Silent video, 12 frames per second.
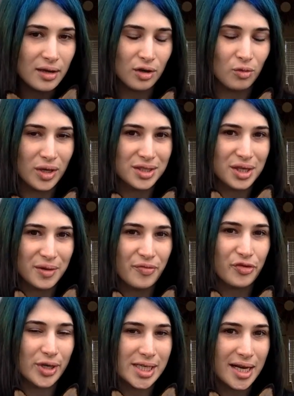1 to
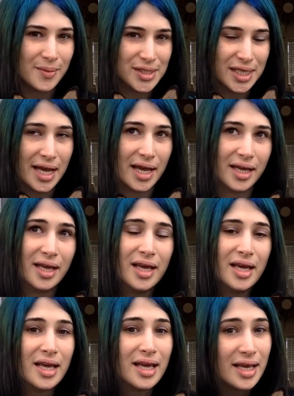3 times a day
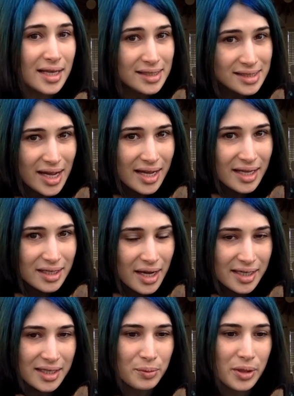is
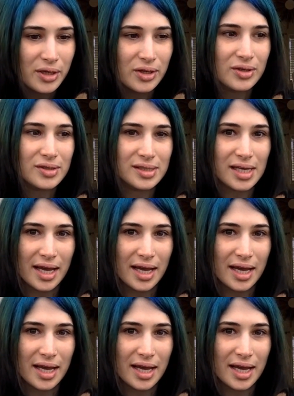90 pills,